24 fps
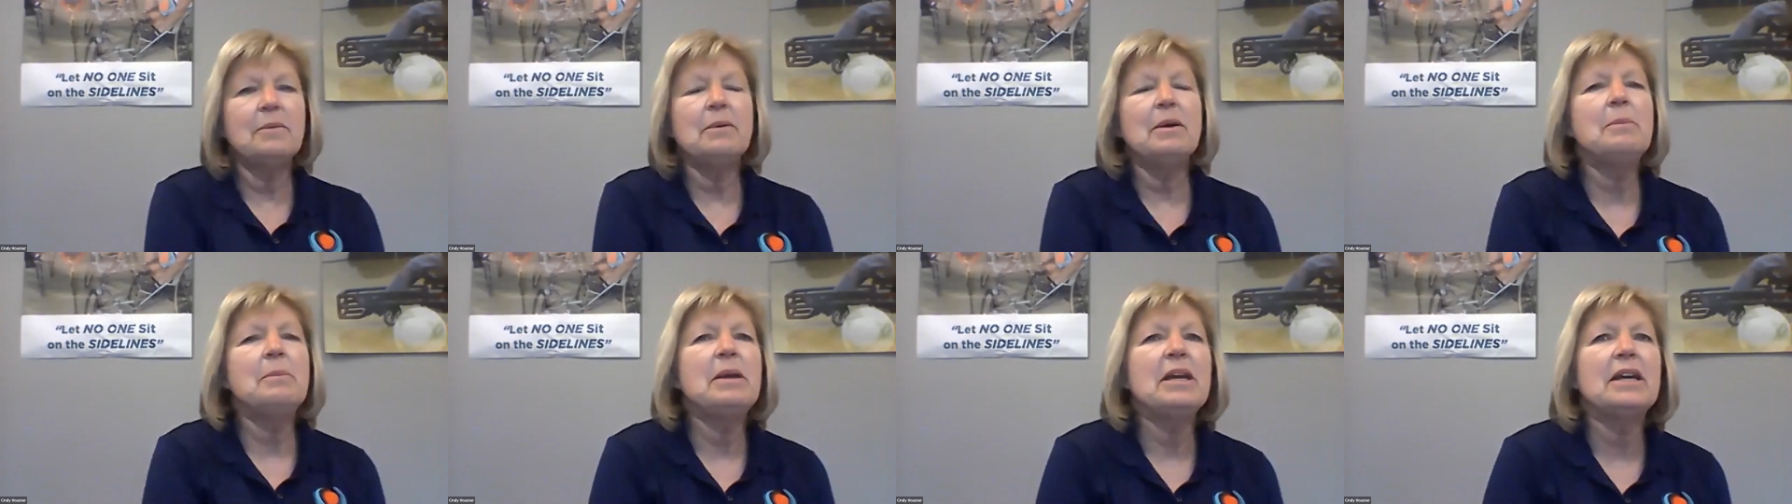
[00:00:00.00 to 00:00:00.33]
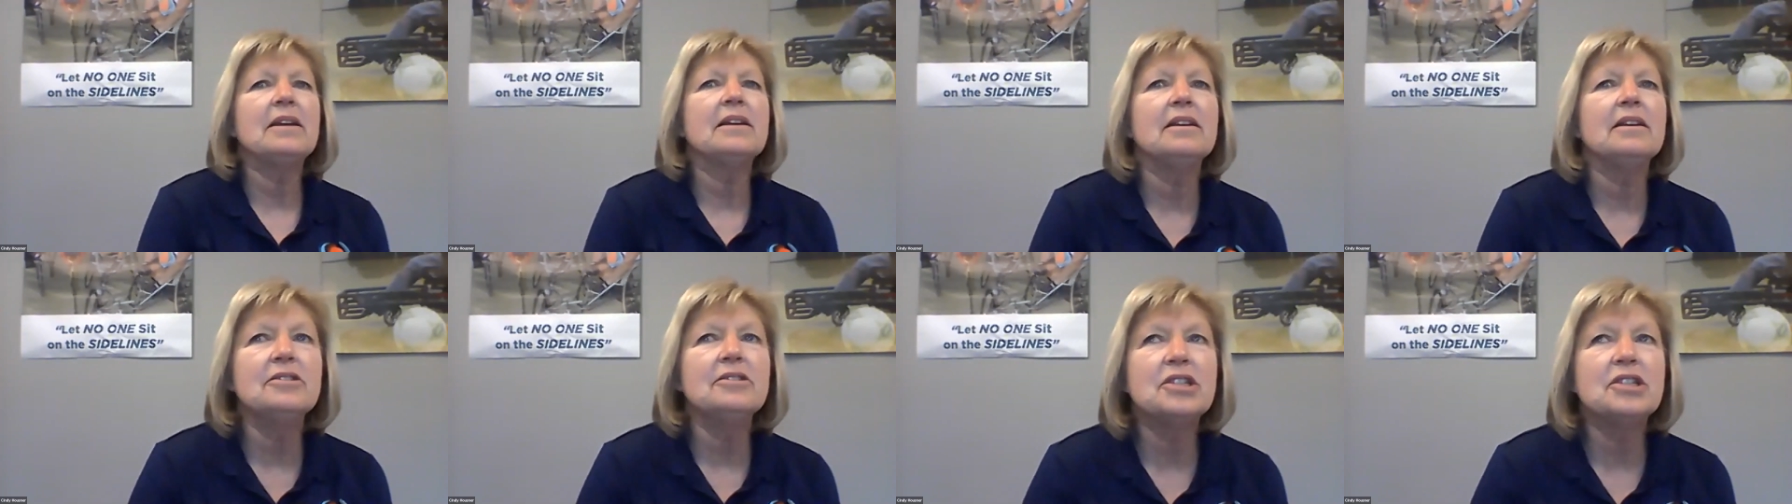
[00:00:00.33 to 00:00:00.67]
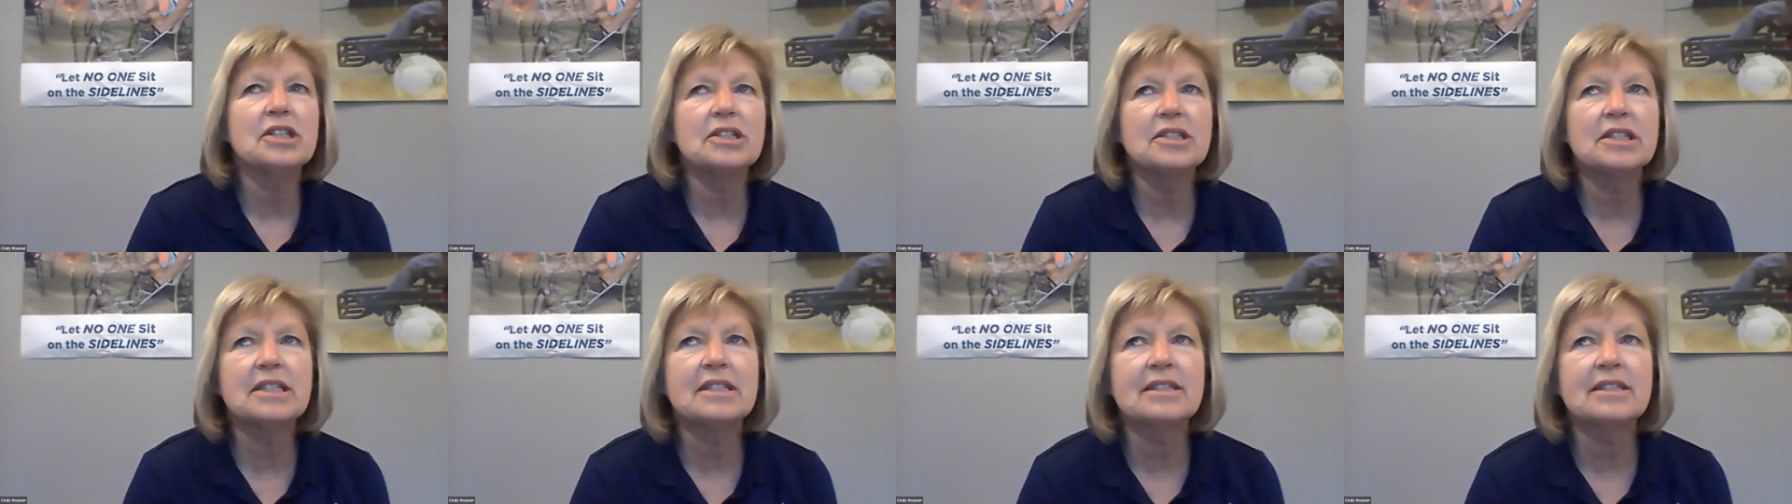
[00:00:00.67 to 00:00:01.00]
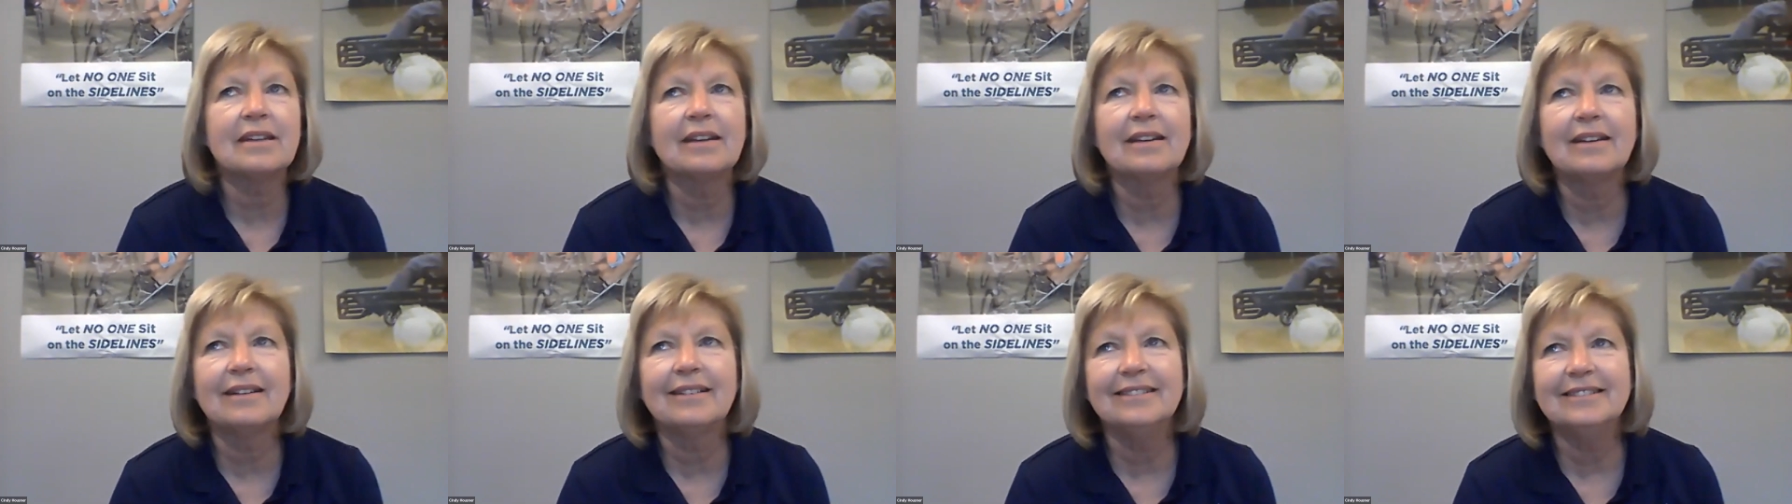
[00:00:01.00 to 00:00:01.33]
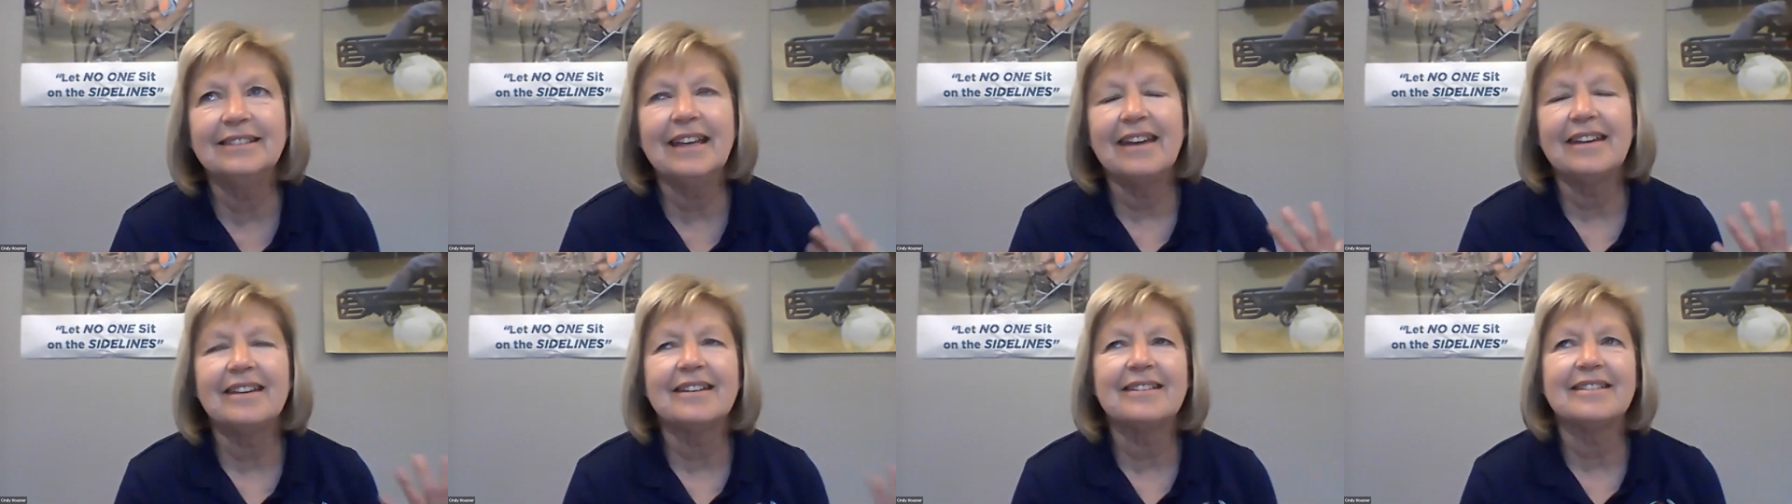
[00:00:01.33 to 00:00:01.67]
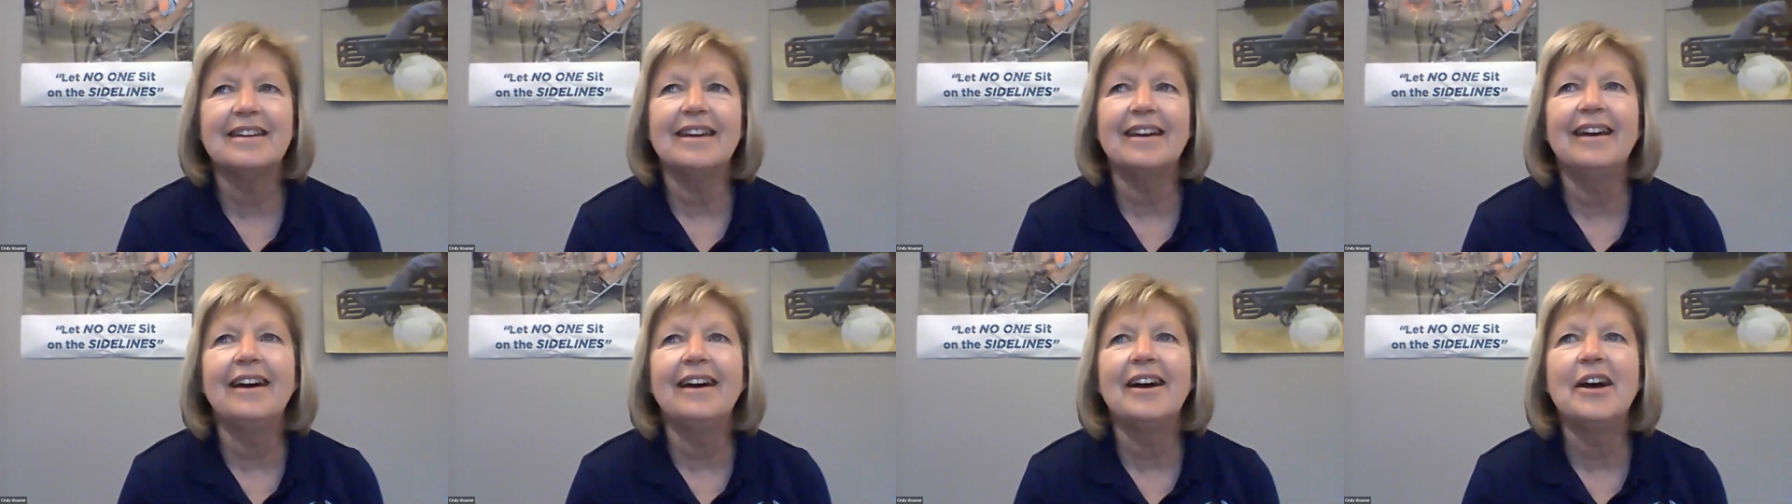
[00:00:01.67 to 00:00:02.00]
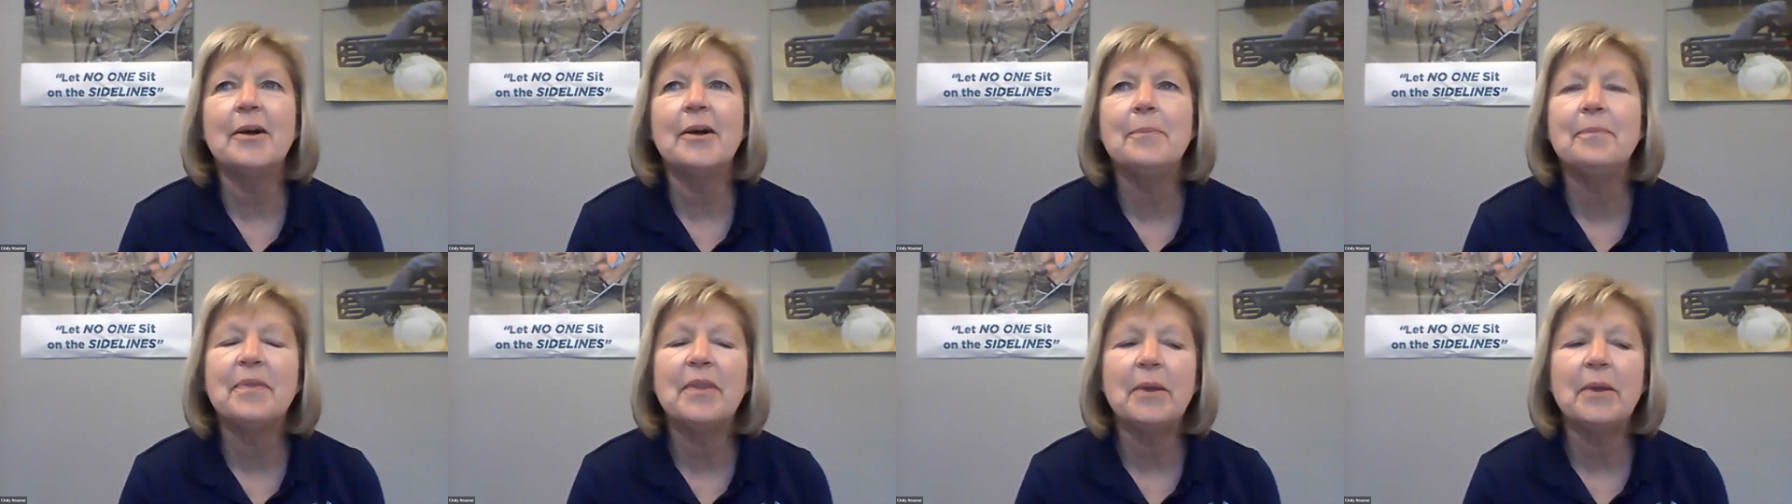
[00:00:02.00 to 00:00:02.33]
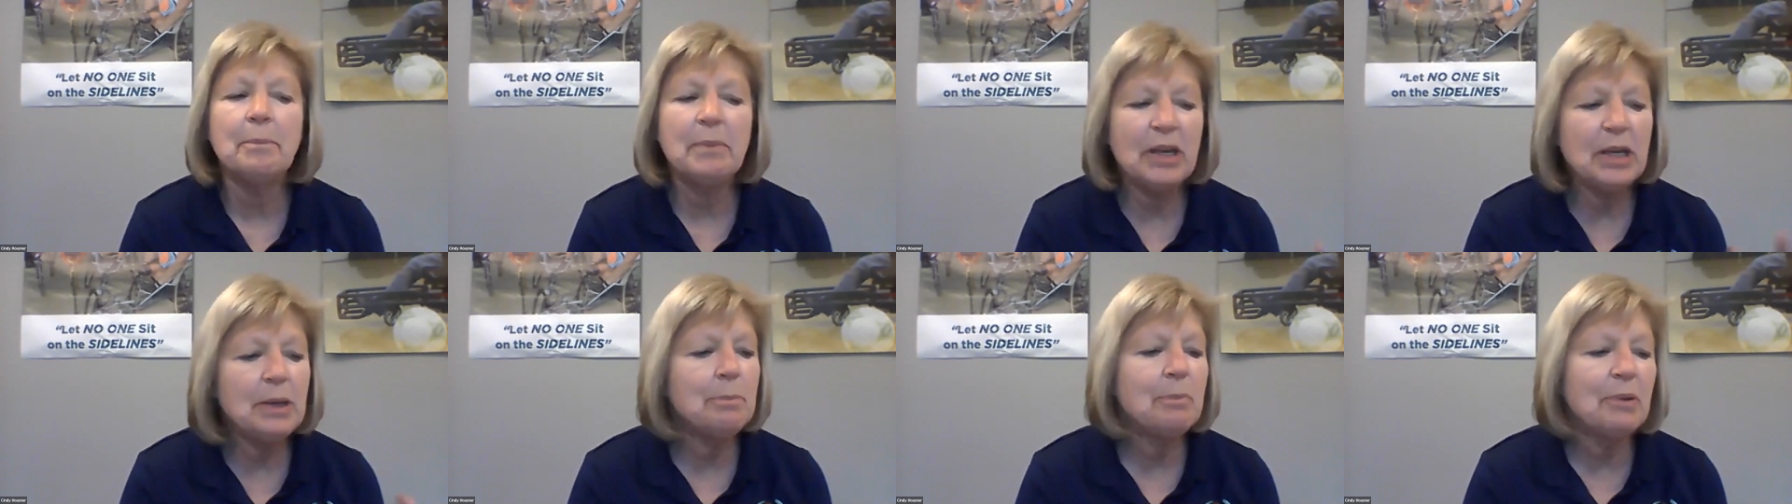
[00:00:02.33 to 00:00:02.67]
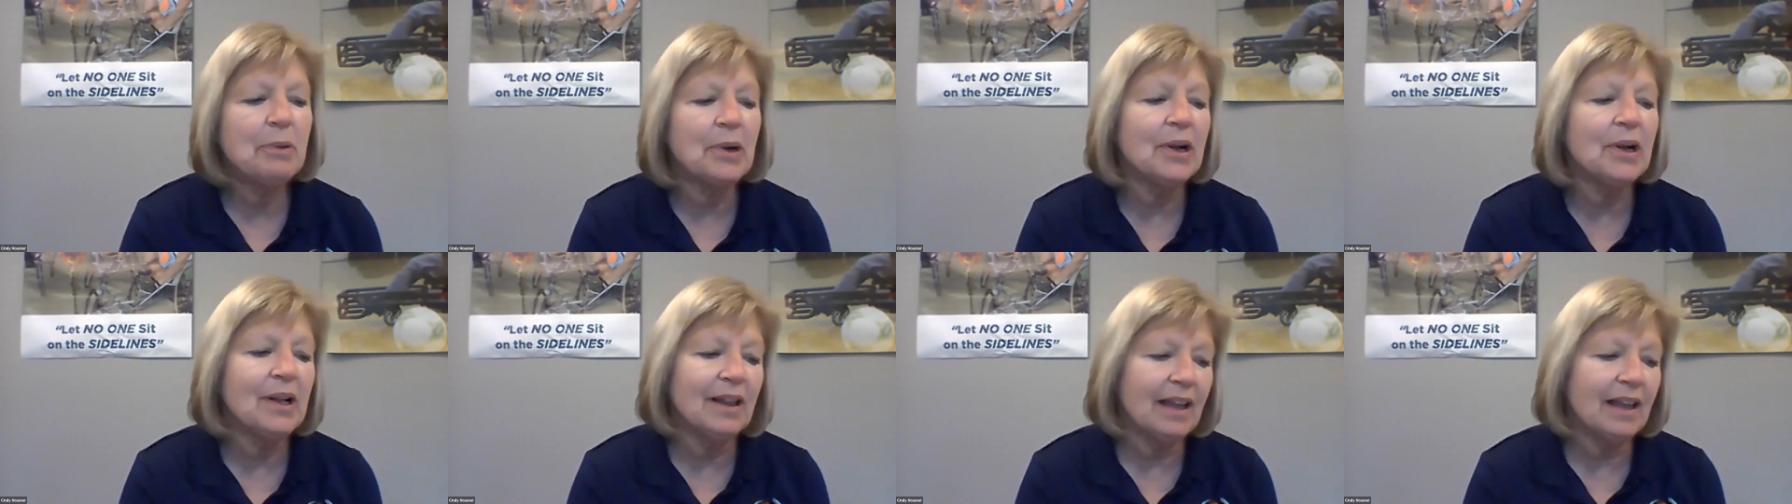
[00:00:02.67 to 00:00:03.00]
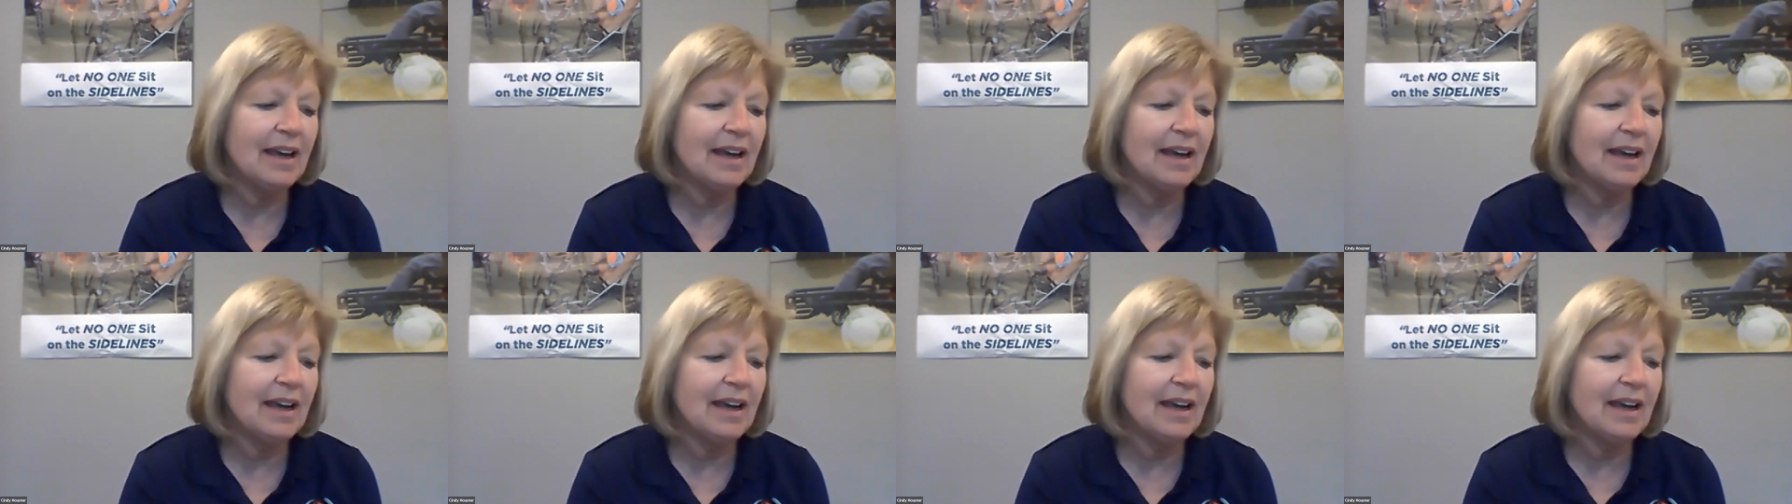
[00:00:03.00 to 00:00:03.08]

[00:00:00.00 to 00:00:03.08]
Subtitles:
Amanda, you just, the people,